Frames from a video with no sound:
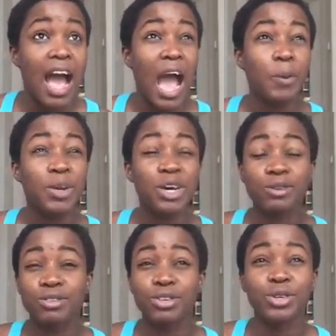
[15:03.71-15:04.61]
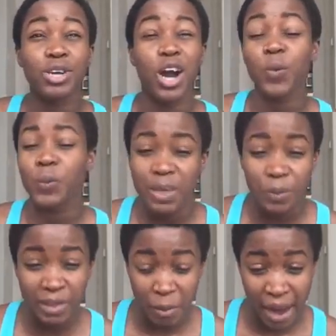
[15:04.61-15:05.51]
I would go a week
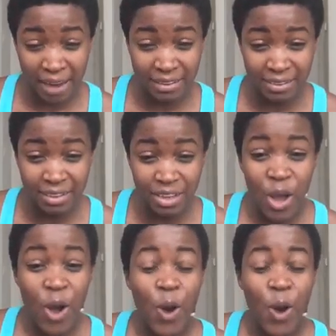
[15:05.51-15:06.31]
without practicing,